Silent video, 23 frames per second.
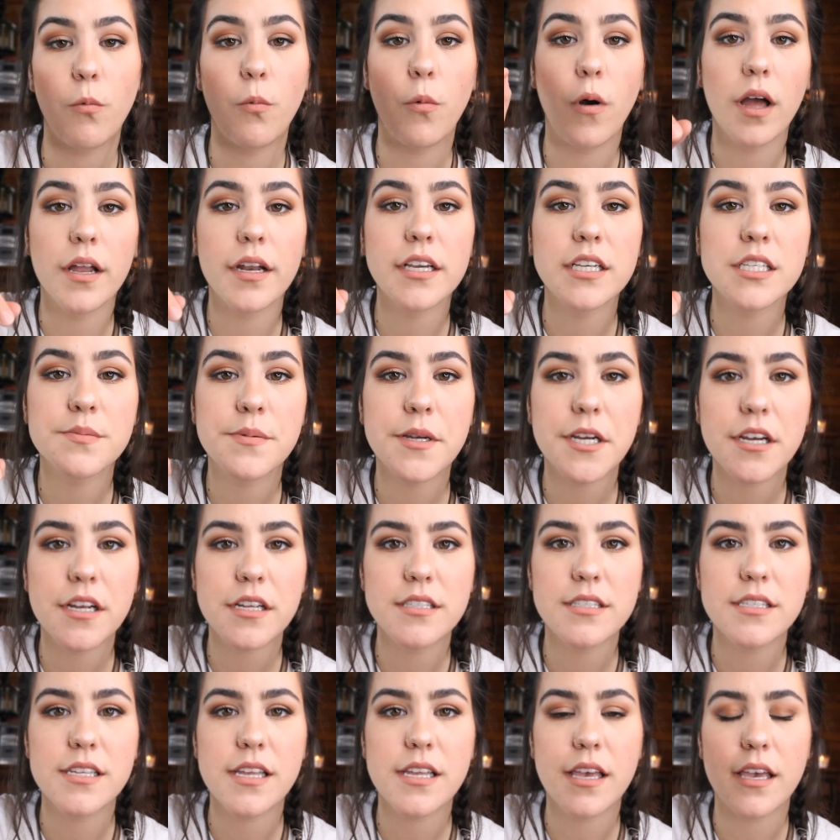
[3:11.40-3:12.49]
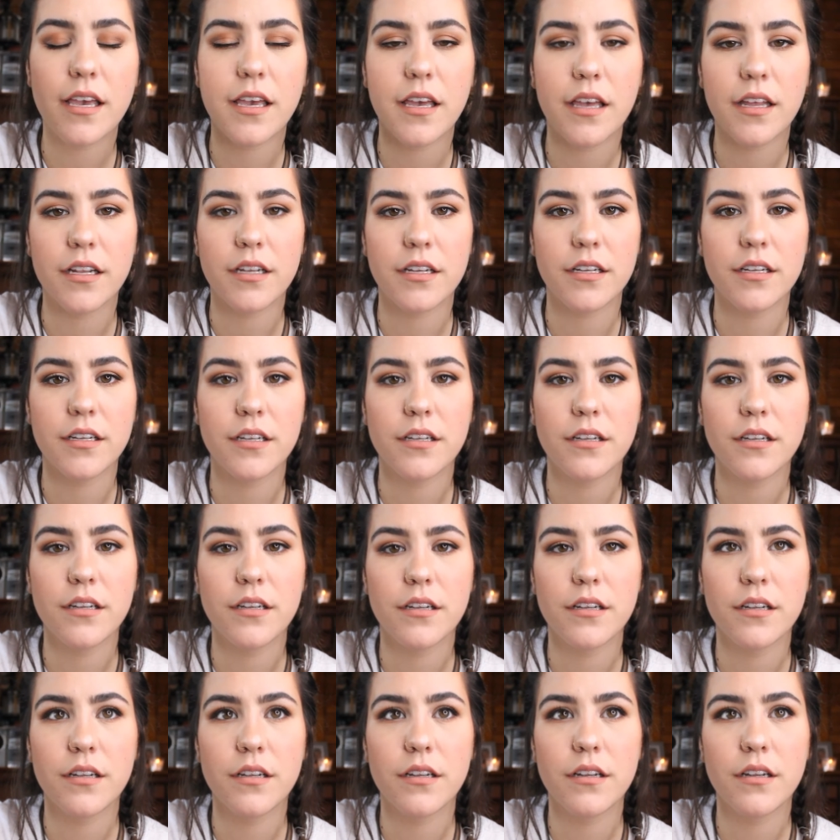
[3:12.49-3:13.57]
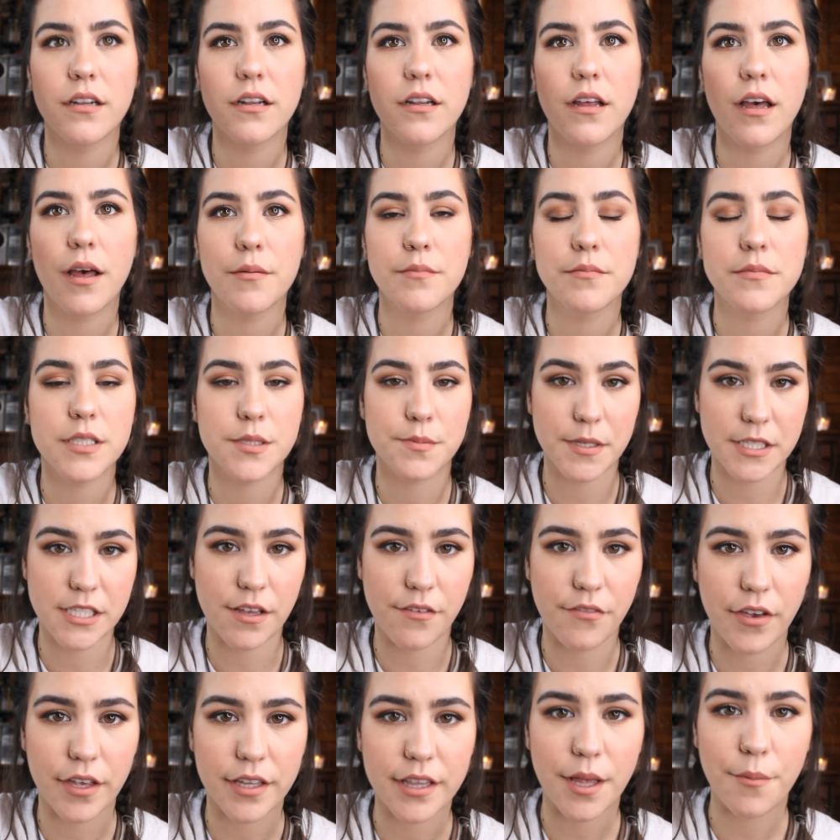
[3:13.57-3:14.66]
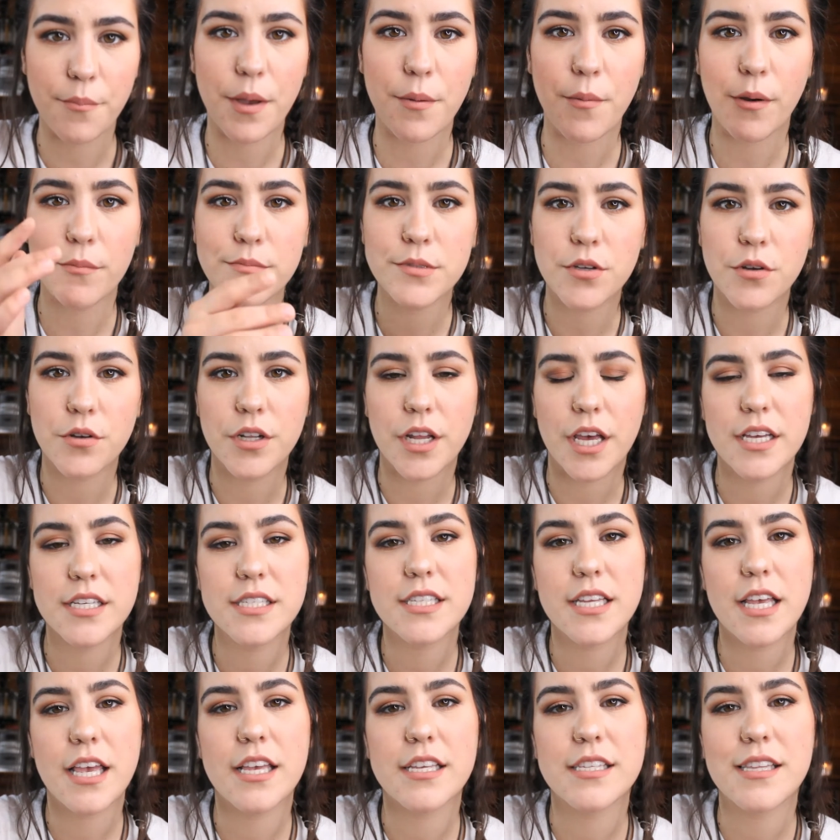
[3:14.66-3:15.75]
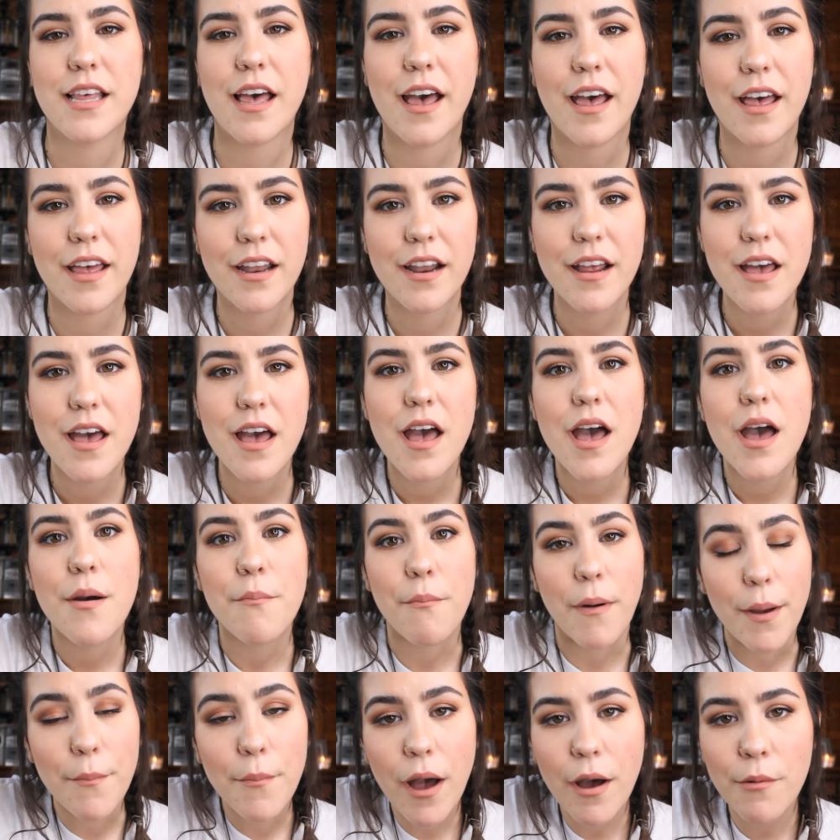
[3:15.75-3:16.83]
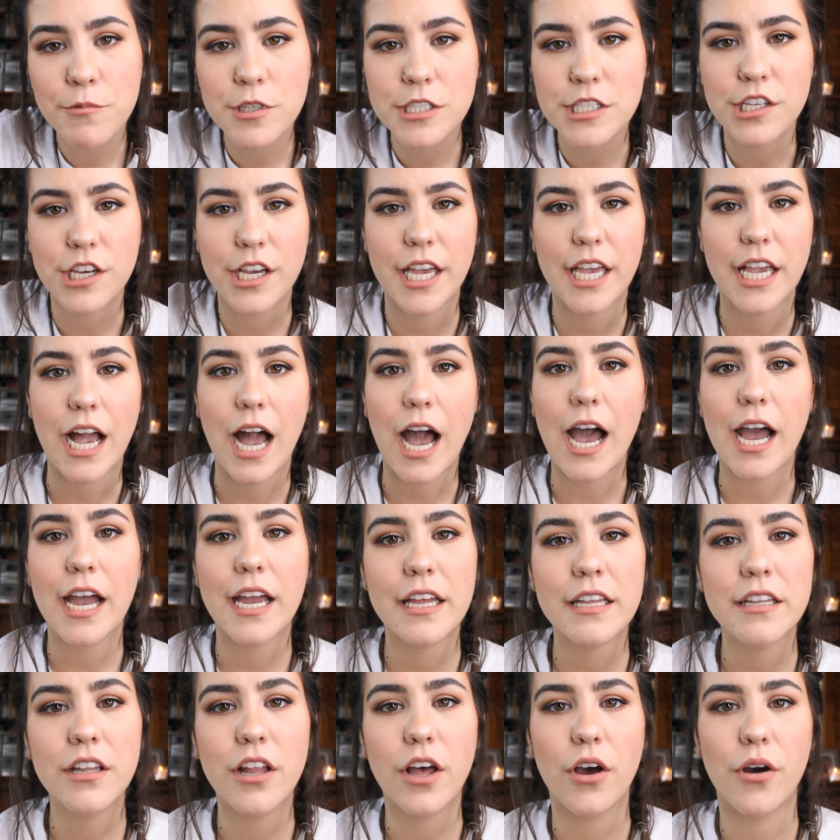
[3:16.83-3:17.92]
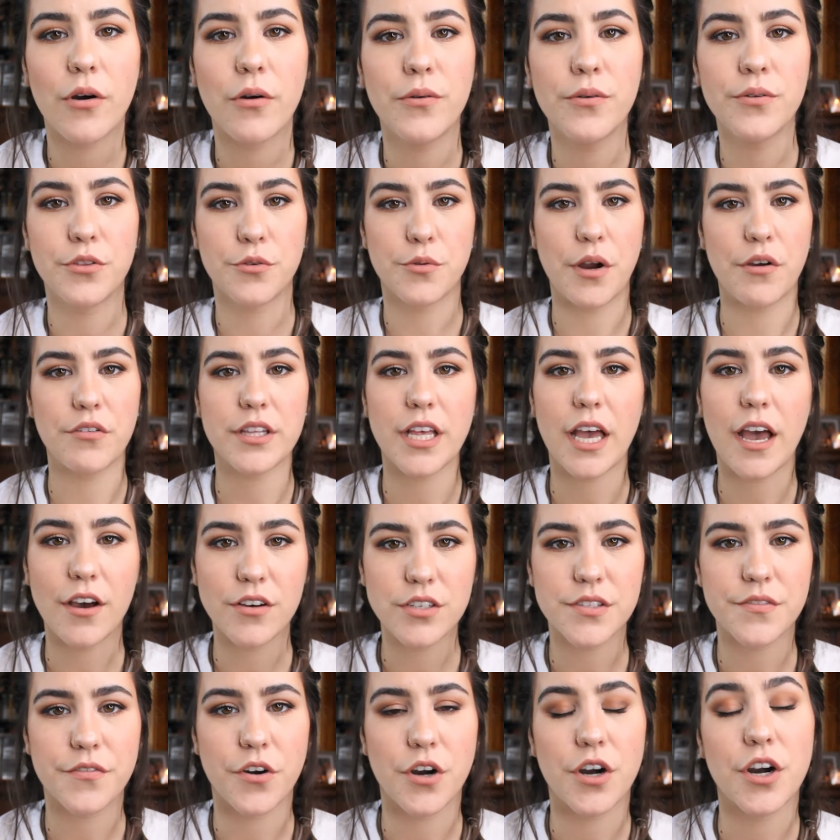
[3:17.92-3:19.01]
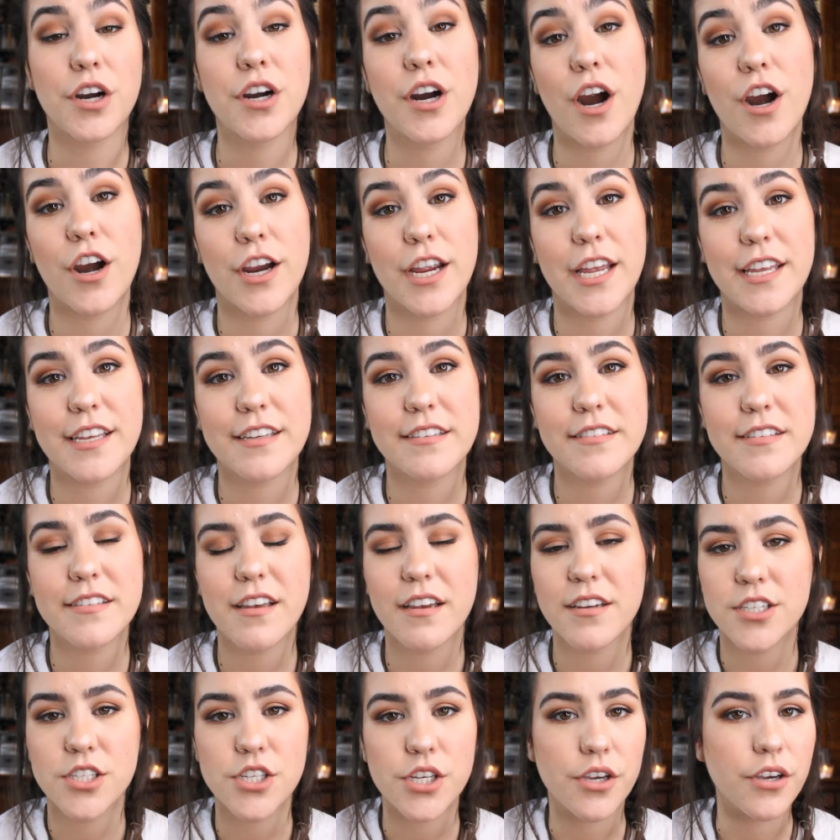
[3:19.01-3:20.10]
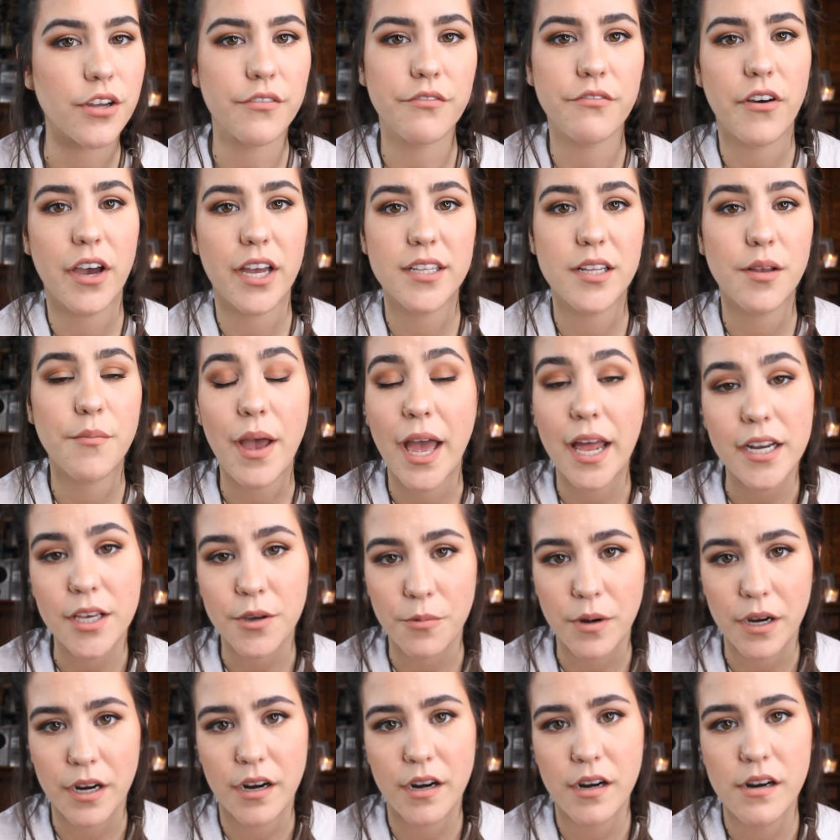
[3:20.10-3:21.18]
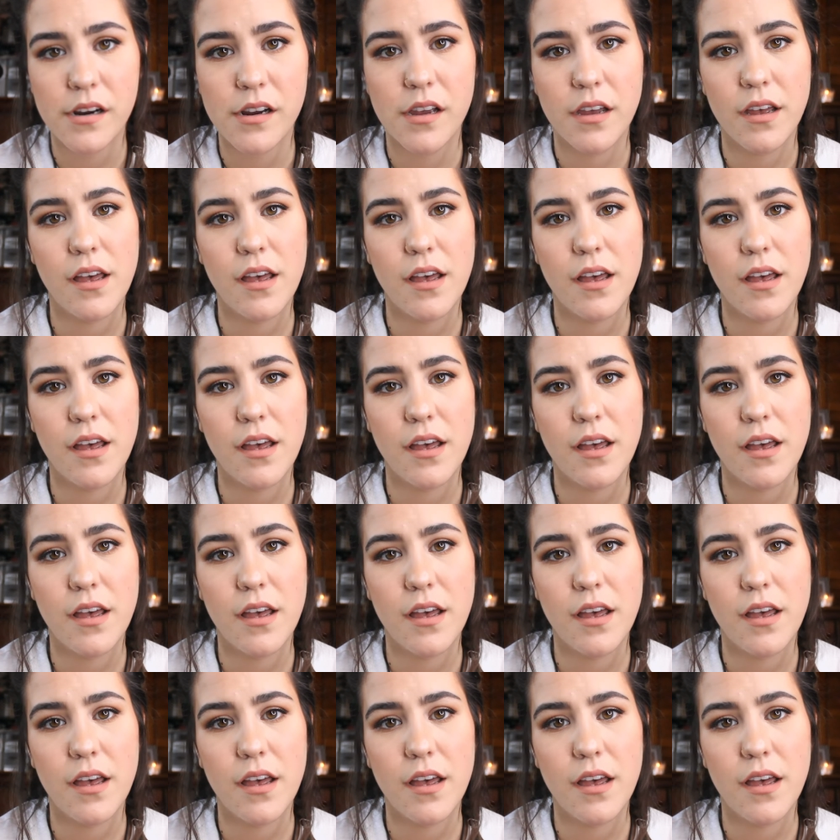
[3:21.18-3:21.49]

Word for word: One experience in um, specific that my mom told us is that my mom was looking high and low throughout the house for her car keys because she couldn't find them anywhere.